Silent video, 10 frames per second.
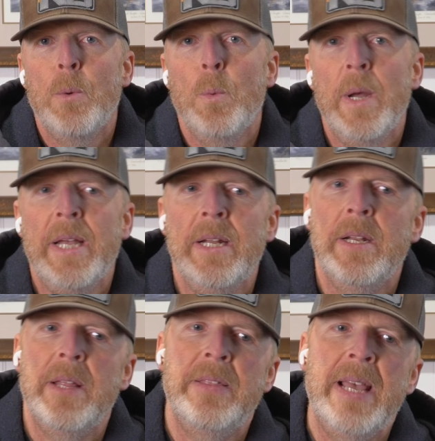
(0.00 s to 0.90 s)

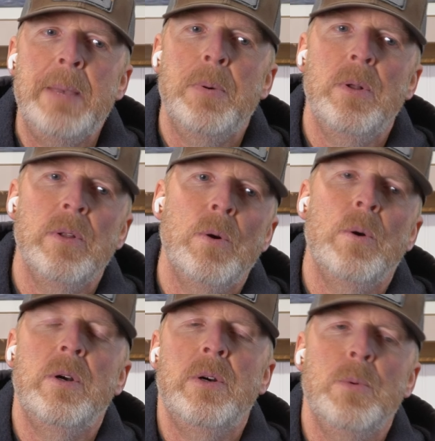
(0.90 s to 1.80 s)
when they pull a
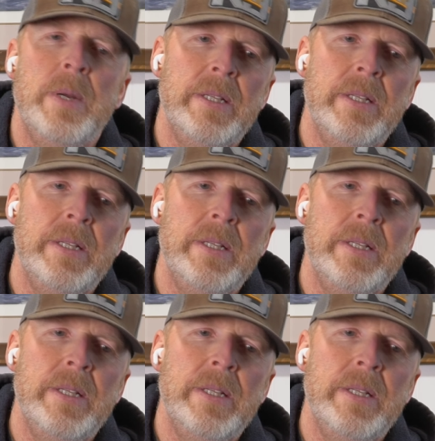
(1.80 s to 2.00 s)
horse, or